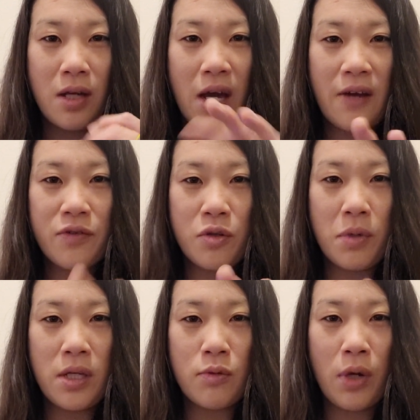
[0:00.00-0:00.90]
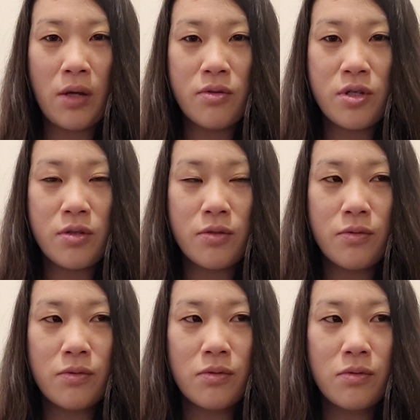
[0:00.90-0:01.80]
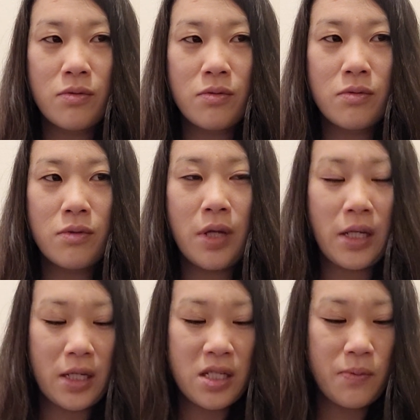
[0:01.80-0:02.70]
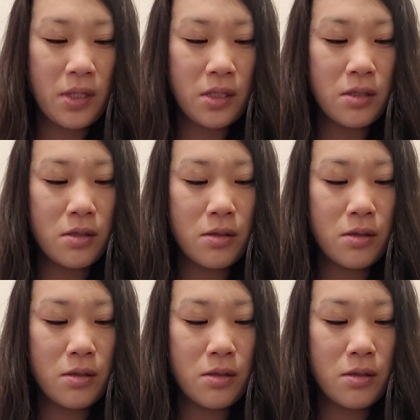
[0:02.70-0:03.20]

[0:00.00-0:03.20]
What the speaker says: after being around you. And it's been